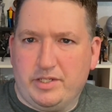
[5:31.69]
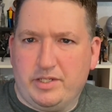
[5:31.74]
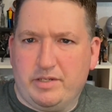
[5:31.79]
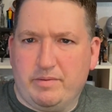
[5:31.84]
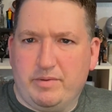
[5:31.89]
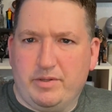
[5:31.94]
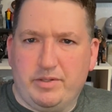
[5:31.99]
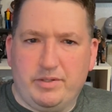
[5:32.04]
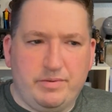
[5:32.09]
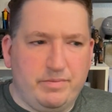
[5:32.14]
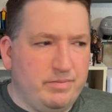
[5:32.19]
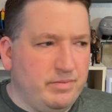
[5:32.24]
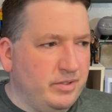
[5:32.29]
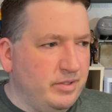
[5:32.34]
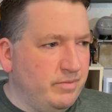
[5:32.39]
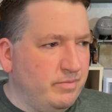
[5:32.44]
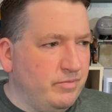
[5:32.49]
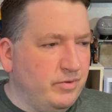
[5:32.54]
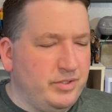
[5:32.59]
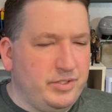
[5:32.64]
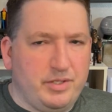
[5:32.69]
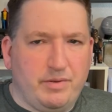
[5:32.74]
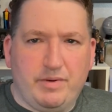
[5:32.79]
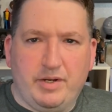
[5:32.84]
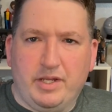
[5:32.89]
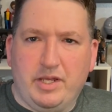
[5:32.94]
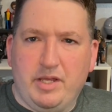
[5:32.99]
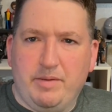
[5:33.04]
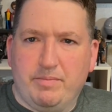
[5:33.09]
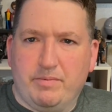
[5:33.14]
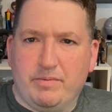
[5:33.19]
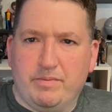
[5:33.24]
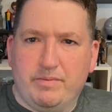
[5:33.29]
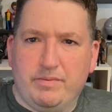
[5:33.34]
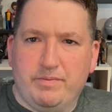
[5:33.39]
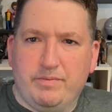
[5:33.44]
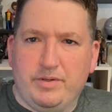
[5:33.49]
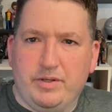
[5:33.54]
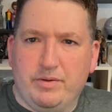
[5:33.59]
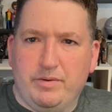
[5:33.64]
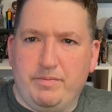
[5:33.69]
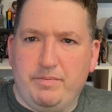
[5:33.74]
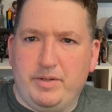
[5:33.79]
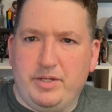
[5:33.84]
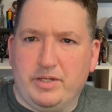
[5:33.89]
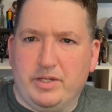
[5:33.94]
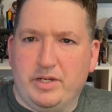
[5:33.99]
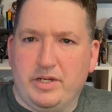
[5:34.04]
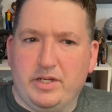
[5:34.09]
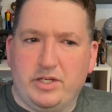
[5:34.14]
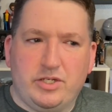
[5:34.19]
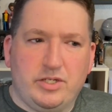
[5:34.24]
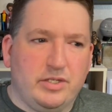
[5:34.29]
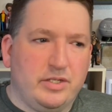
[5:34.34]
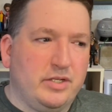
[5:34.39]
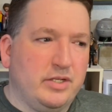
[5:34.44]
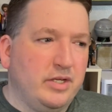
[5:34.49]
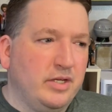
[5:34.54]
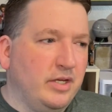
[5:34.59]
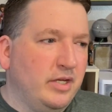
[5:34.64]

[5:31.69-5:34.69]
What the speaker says: Some of the ones I want to keep, you know, in mid condition,